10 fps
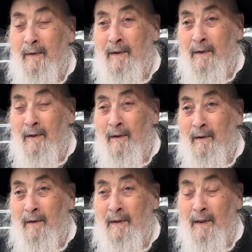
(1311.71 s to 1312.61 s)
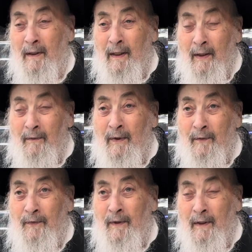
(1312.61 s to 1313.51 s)
So even
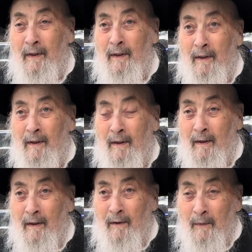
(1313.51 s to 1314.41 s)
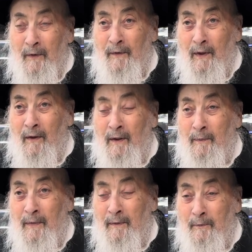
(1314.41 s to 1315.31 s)
if but if you know the
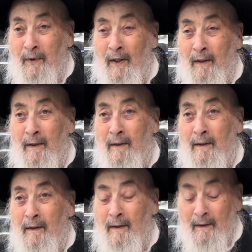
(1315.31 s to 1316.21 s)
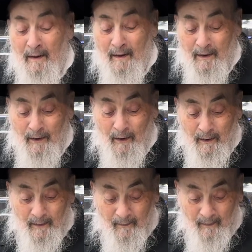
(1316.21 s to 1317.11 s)
bracha is
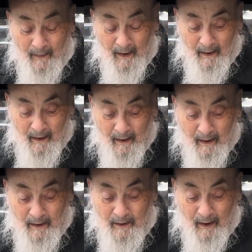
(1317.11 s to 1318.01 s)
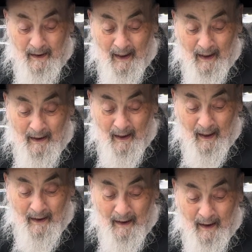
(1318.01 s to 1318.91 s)
good. It's lo
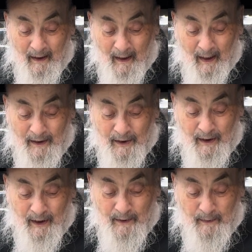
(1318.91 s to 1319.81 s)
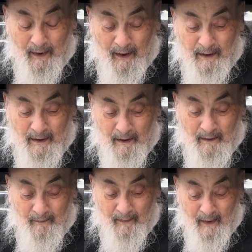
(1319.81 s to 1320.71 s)
yana achre ad sheyishma
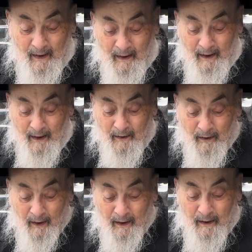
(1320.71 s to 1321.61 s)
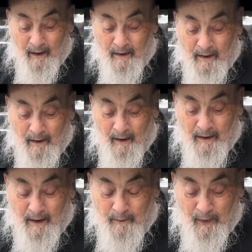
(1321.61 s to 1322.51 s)
oisa ki hu hayiroitze
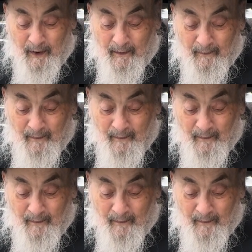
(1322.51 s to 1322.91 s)
lotzes ba